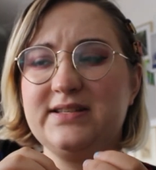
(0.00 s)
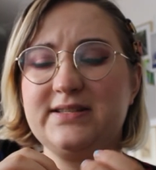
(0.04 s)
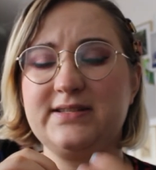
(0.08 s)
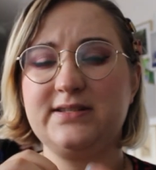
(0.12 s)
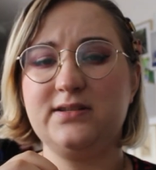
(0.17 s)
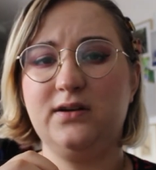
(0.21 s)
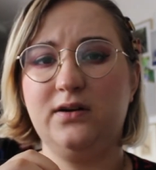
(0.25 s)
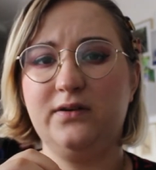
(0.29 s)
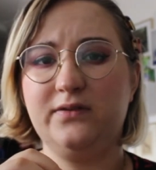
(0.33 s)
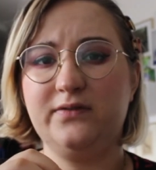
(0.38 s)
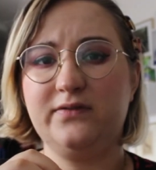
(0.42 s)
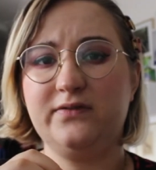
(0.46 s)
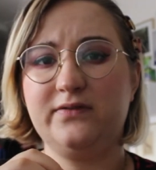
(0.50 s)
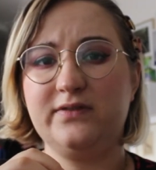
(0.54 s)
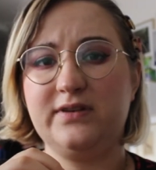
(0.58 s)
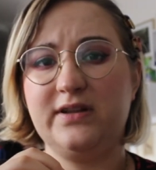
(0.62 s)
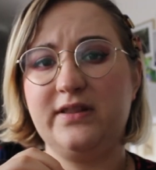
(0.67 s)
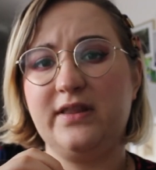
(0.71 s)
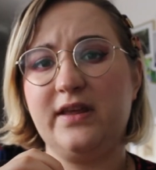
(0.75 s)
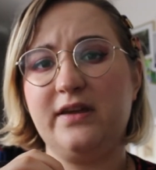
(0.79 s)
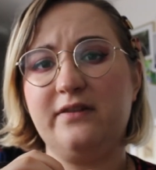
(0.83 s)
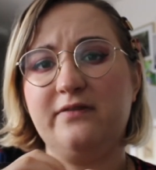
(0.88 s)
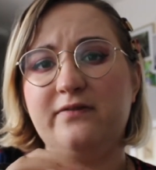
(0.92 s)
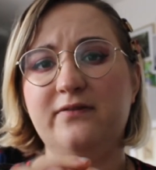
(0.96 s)
and
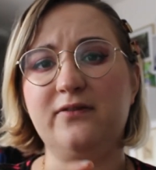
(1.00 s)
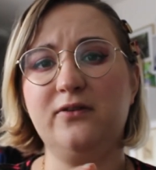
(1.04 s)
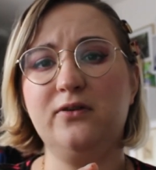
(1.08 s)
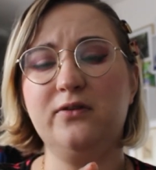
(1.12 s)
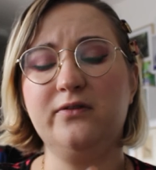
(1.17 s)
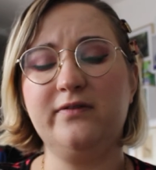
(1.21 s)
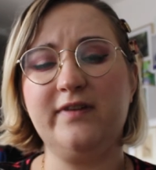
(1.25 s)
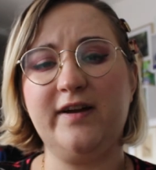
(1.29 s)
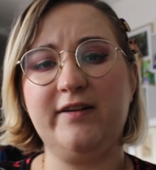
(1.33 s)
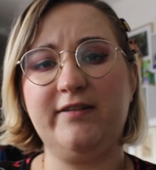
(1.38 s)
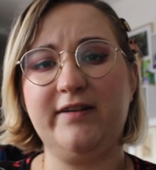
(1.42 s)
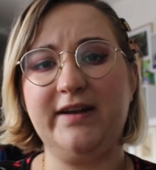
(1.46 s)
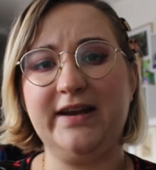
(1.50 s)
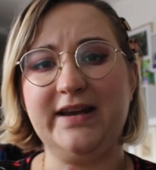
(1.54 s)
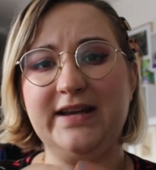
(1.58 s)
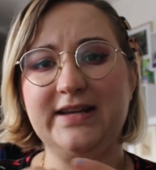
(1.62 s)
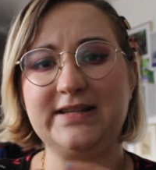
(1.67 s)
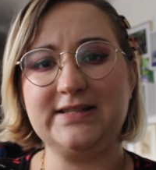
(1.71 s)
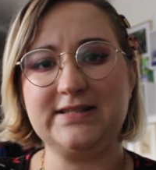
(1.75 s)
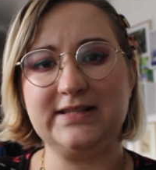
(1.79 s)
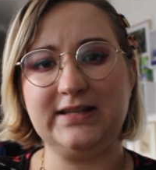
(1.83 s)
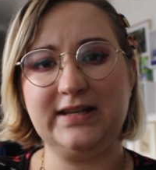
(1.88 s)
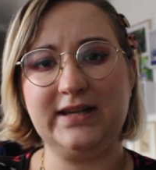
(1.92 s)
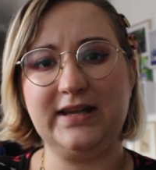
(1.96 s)
soft, and they fall very
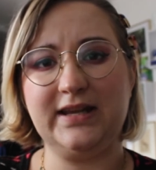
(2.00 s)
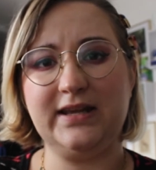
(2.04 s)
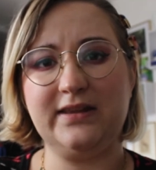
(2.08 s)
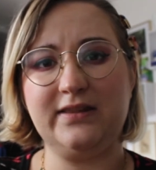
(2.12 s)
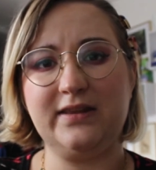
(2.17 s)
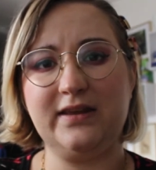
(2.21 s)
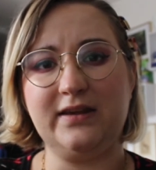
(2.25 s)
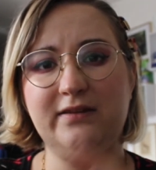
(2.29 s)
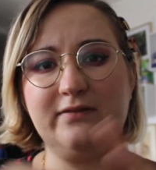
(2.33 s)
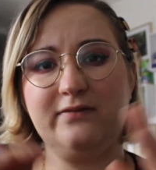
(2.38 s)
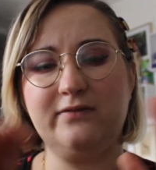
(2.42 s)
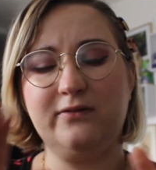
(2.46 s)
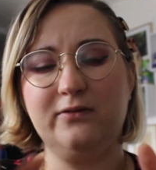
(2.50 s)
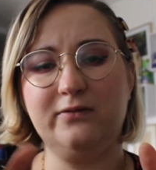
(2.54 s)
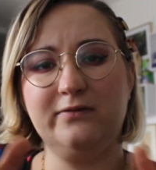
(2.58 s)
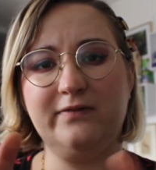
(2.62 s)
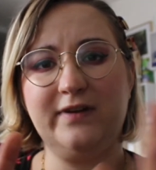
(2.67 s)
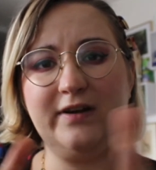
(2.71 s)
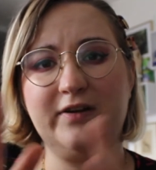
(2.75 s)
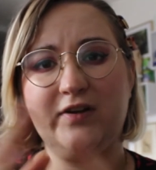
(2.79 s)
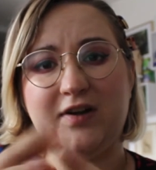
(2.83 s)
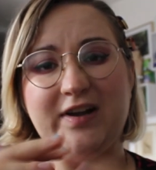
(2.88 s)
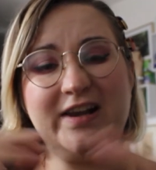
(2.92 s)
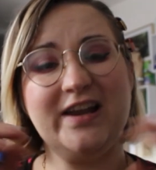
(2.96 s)
easily and they
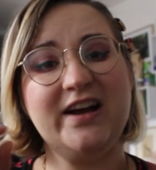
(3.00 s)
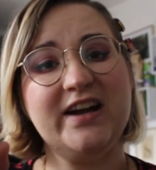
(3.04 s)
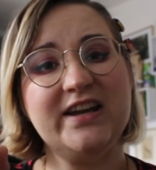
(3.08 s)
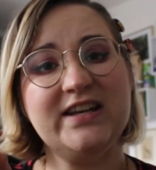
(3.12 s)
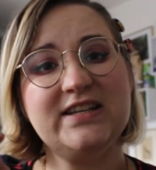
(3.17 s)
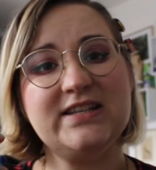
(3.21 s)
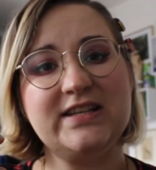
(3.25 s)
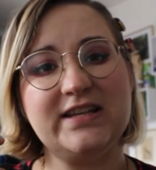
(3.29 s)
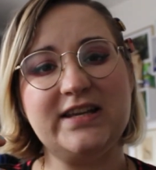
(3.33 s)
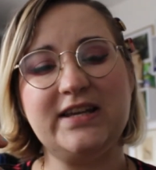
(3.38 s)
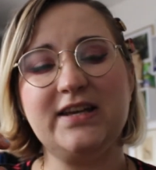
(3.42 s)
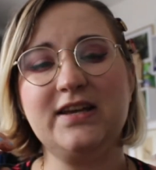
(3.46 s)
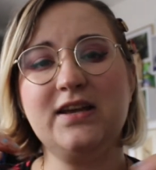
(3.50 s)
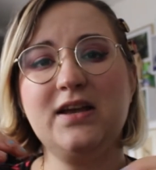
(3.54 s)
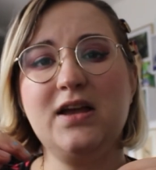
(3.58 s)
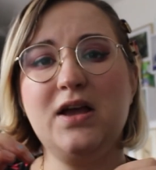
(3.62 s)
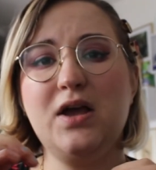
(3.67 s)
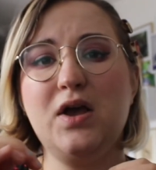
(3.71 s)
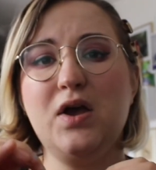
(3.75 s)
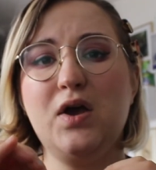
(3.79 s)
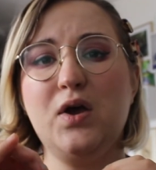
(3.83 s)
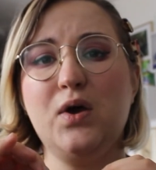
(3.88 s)
fall very lightly,